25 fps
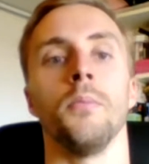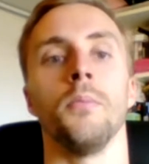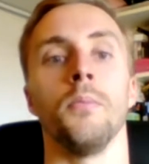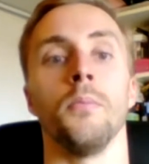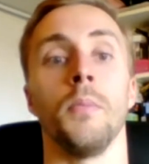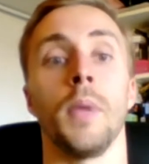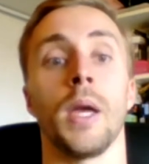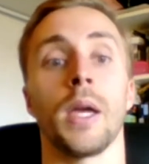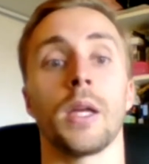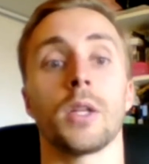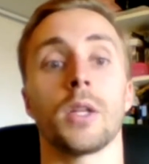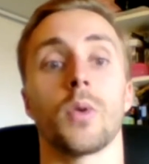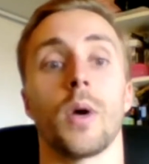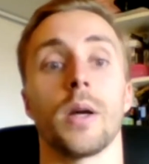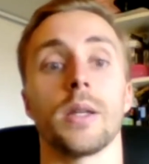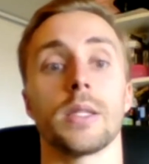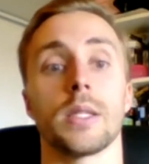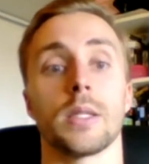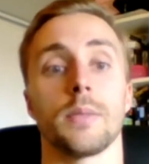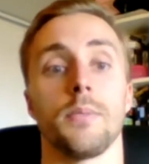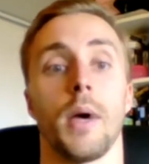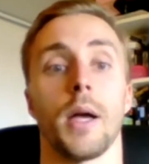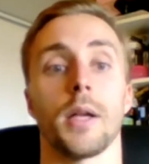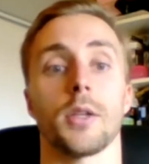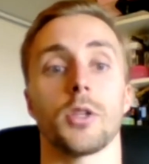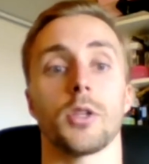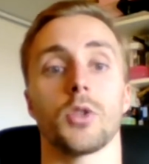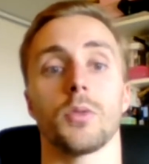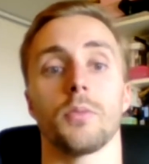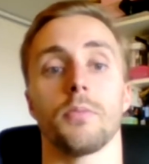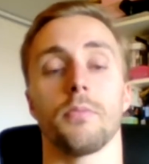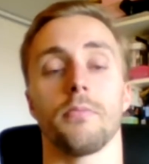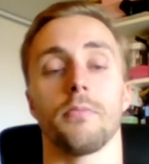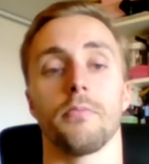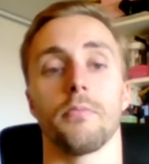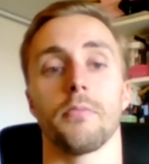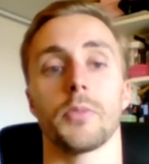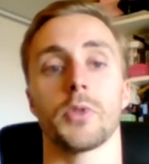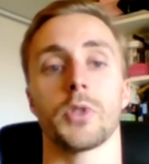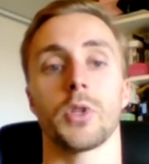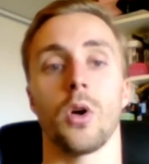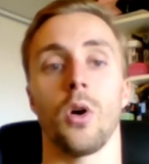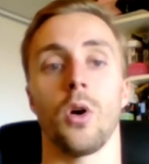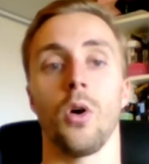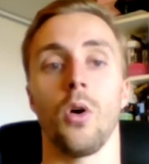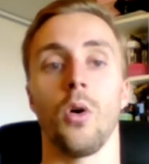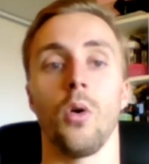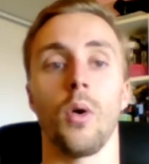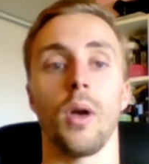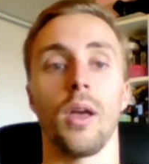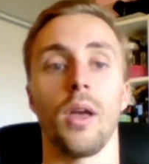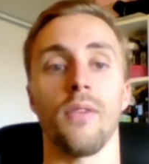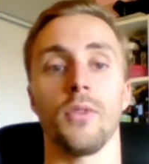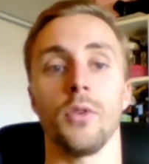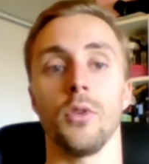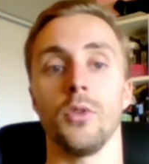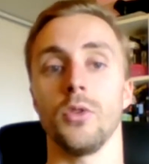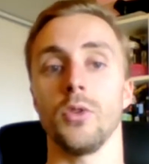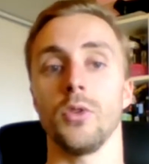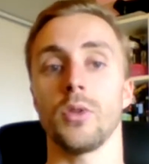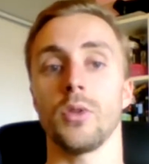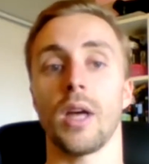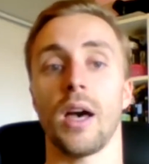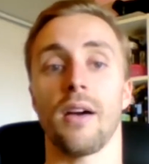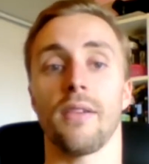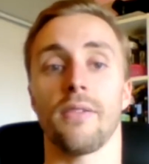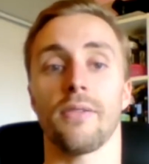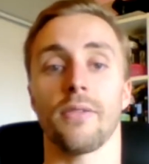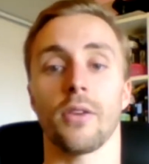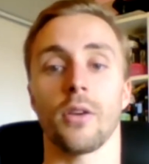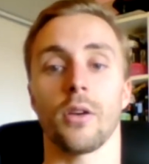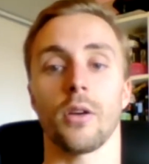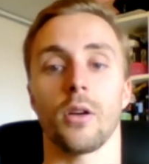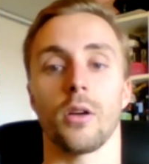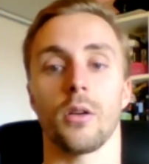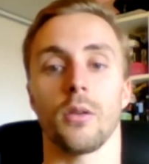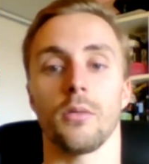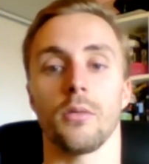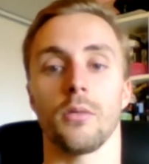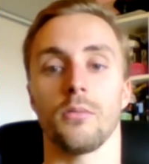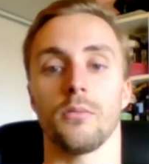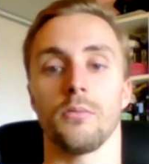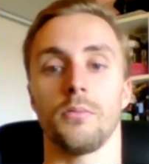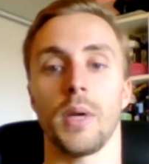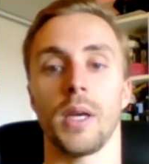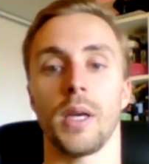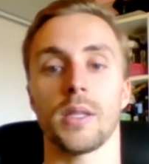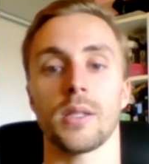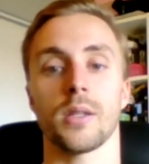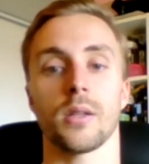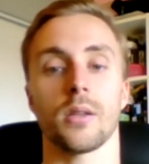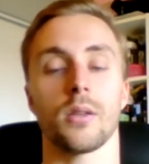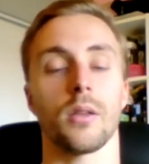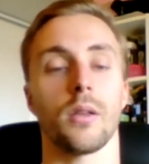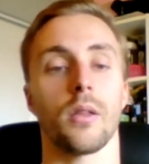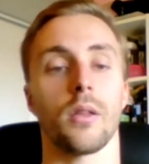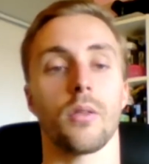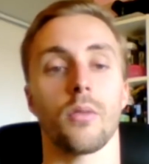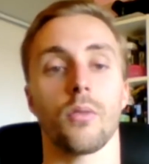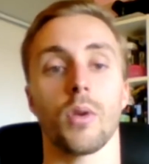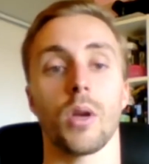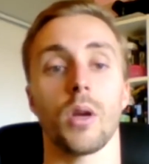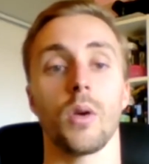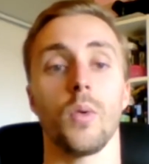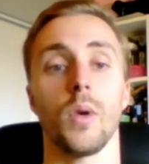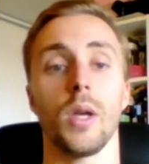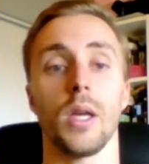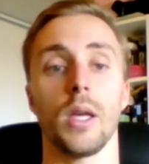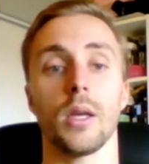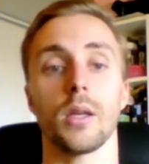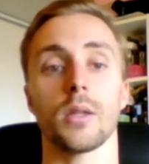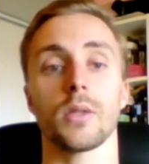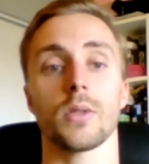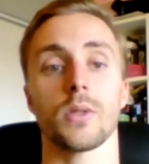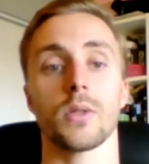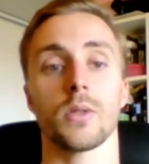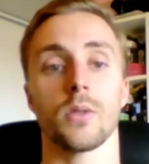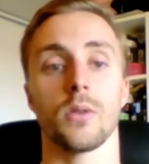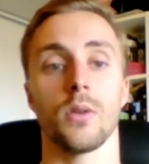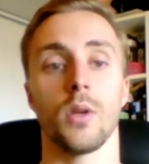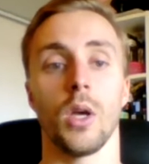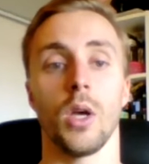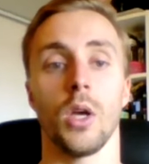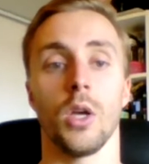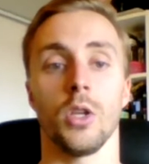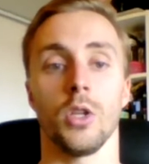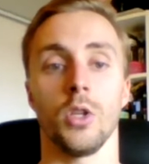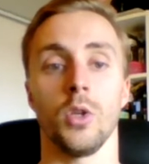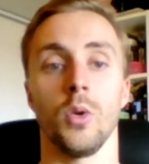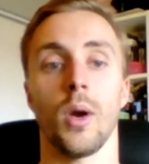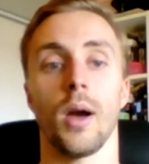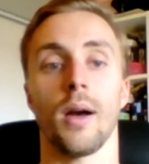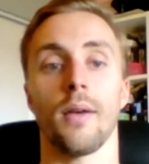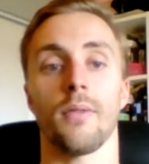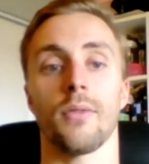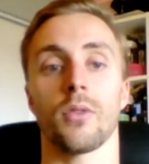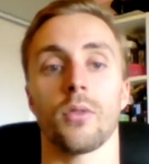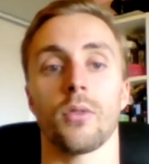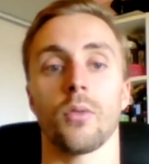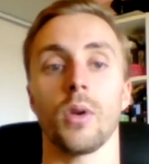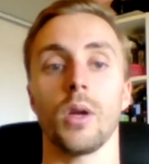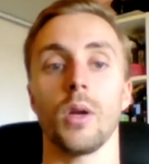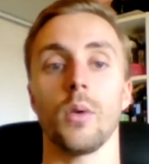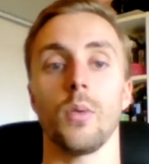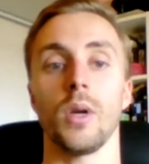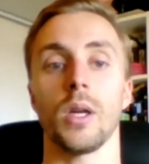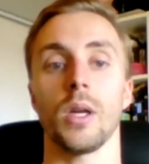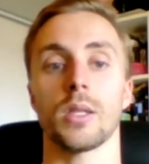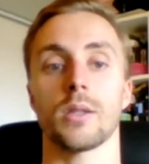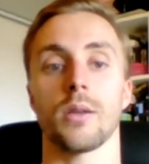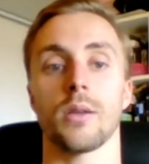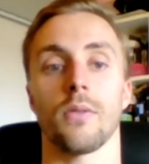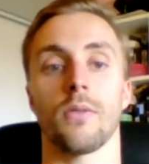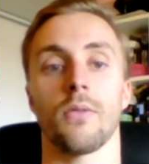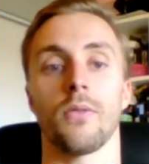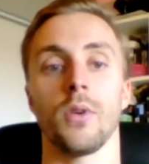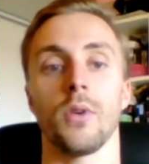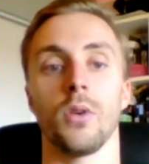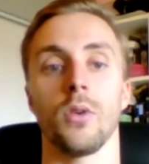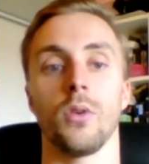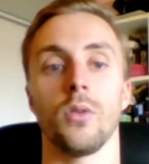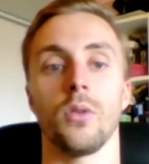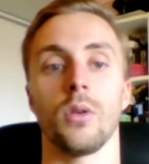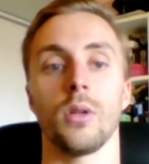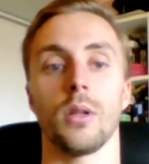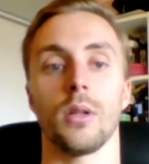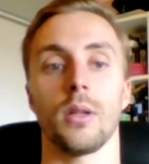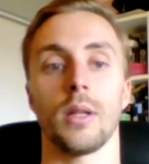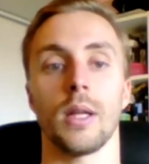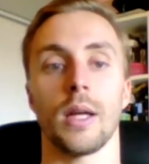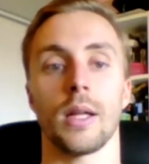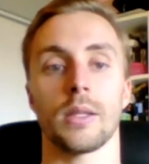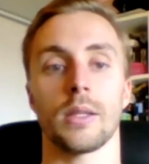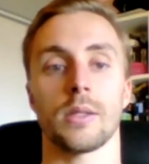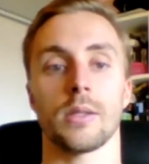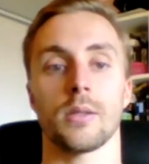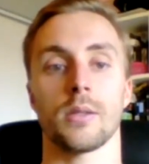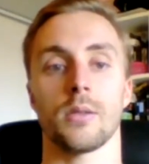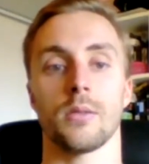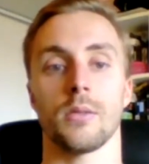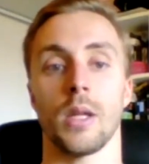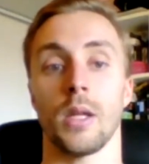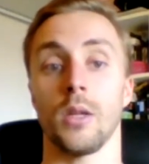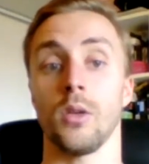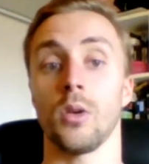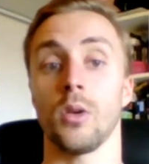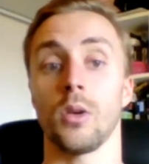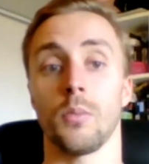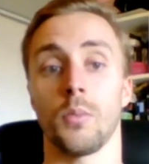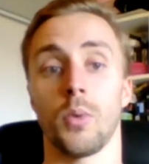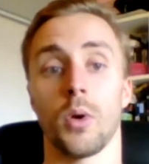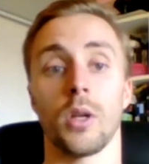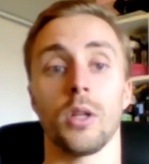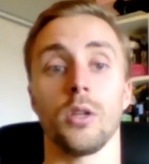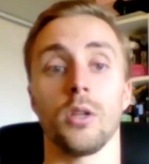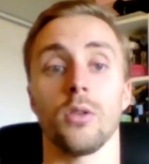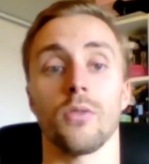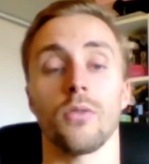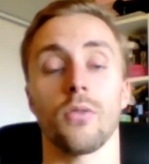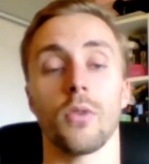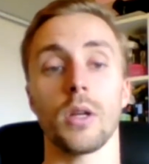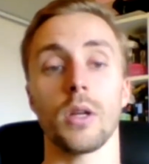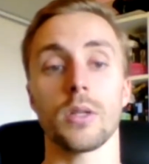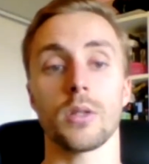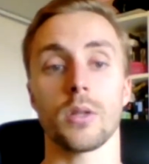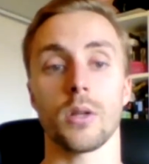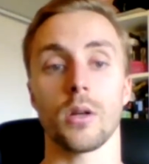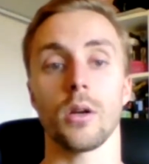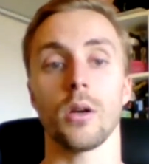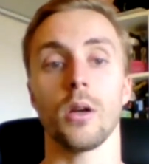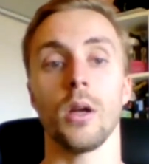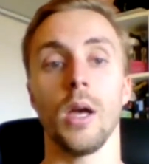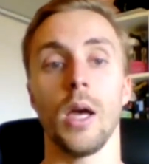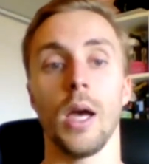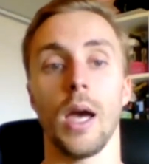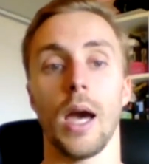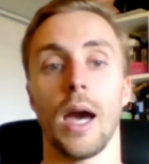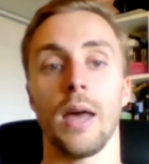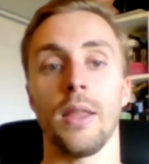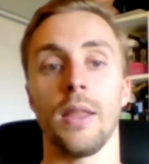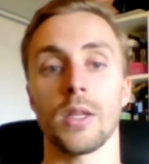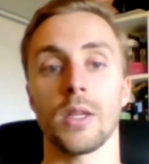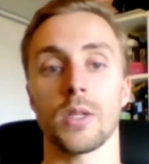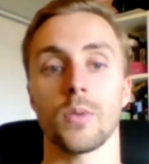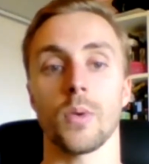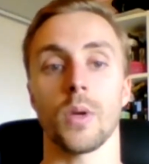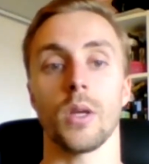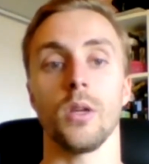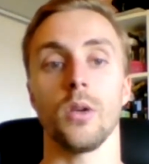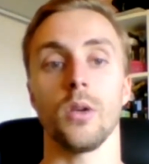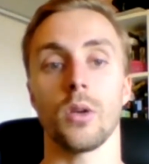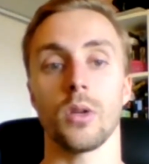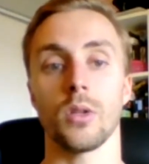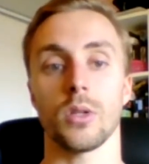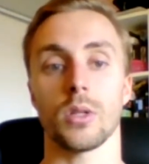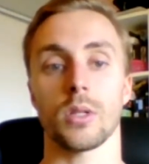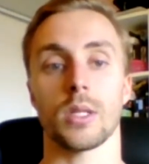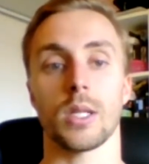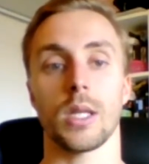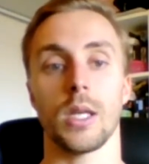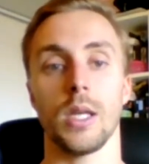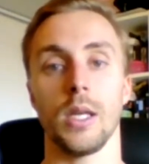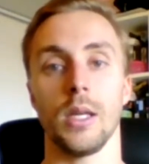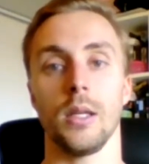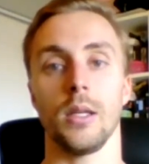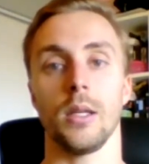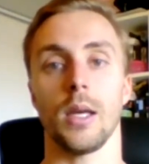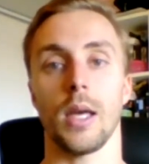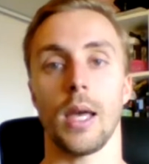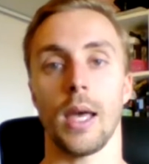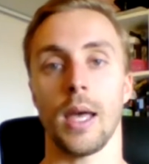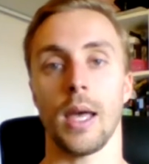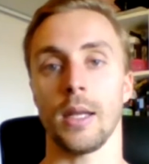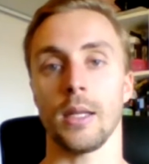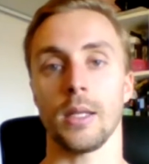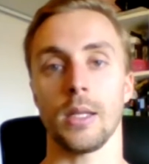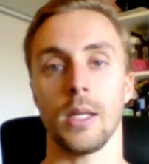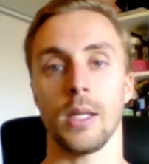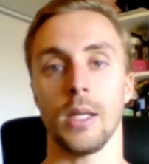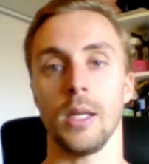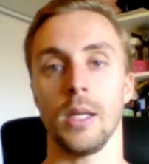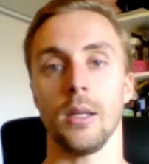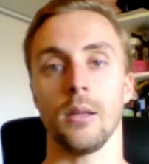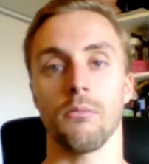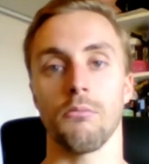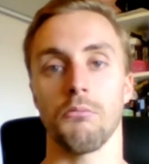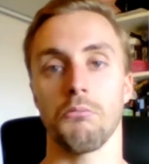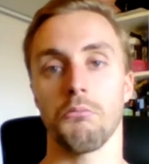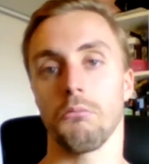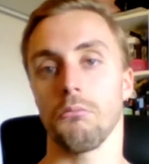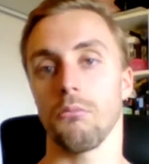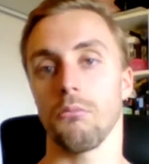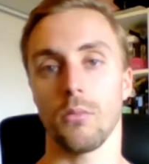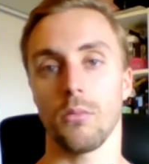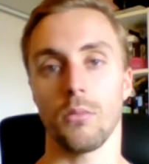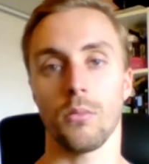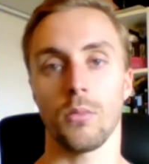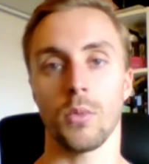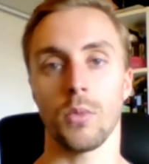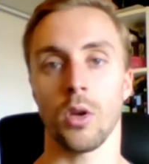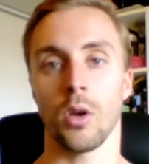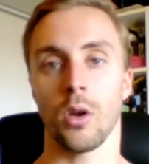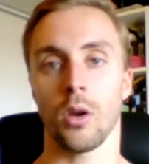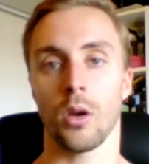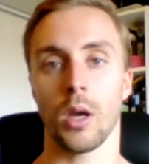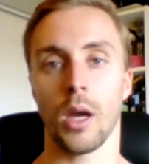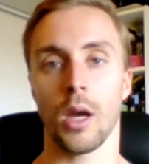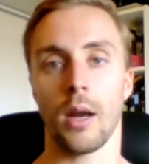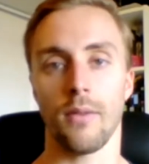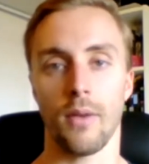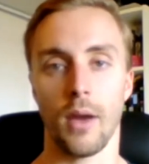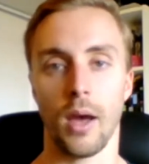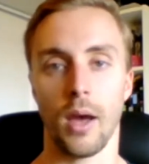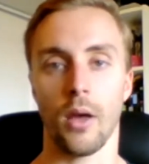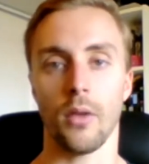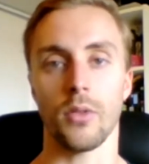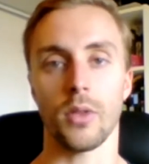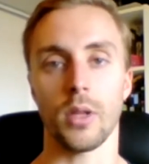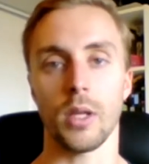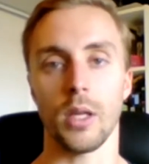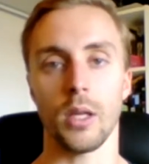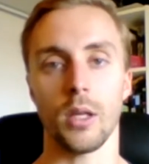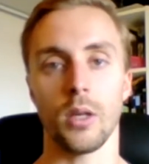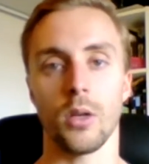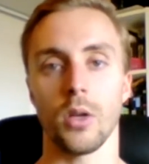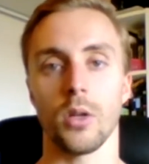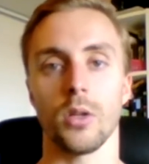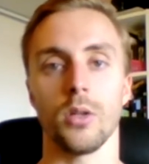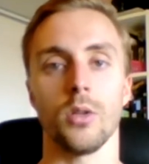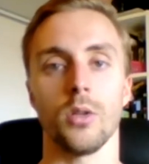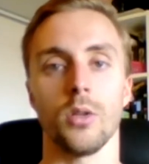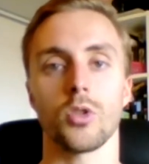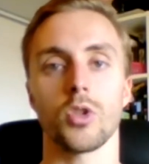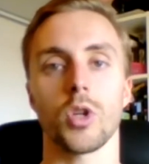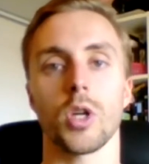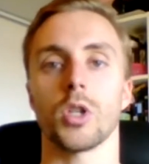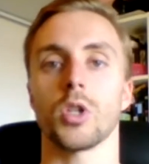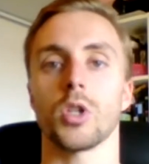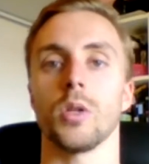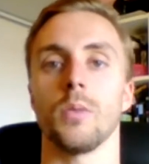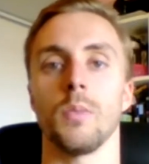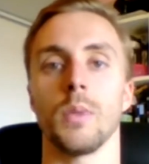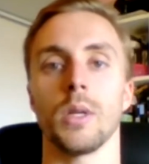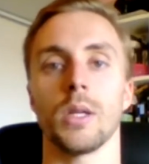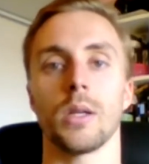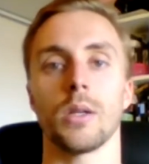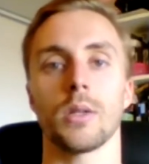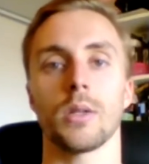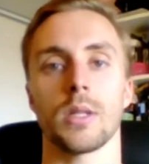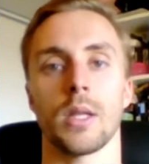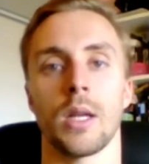make twice as much. So if you do that for basically 3 weeks, you have 3 weeks of food that you can put in your freezer, and this way you can just heat and eat your kind of healthy, good nutrition meals.